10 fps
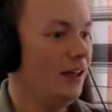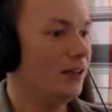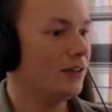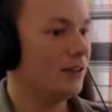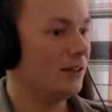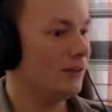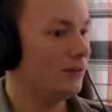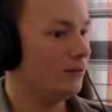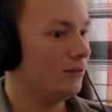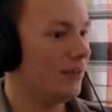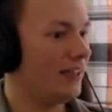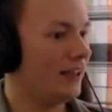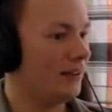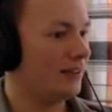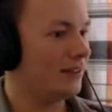Where are they
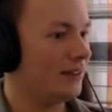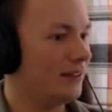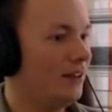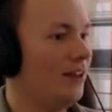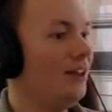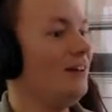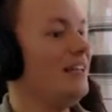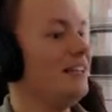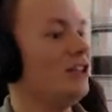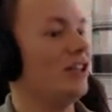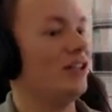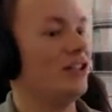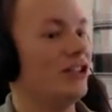going? Oh, there's the church.